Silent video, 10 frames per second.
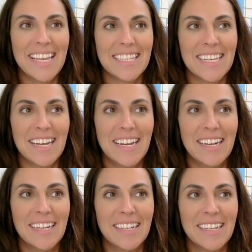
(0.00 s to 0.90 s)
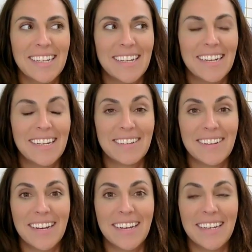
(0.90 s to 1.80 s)
is, uh, oh
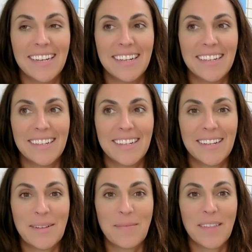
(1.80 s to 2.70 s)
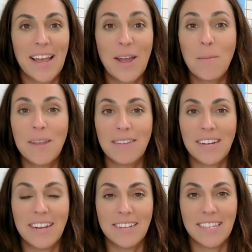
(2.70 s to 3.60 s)
God, I hope he
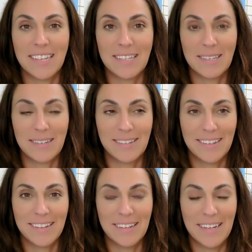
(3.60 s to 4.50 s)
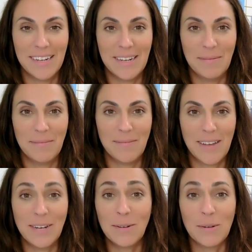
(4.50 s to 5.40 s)
never hears this. Um,
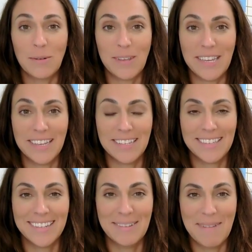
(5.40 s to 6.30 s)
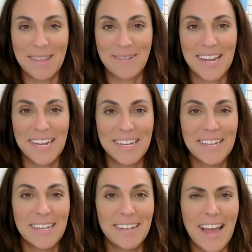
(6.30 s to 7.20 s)
I don't know who he is, by the way.
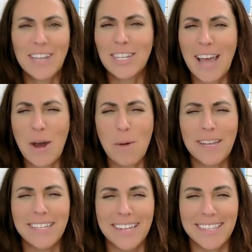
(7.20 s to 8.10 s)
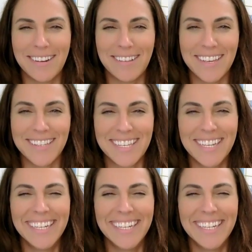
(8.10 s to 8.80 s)
Actually, I hope he does hear this.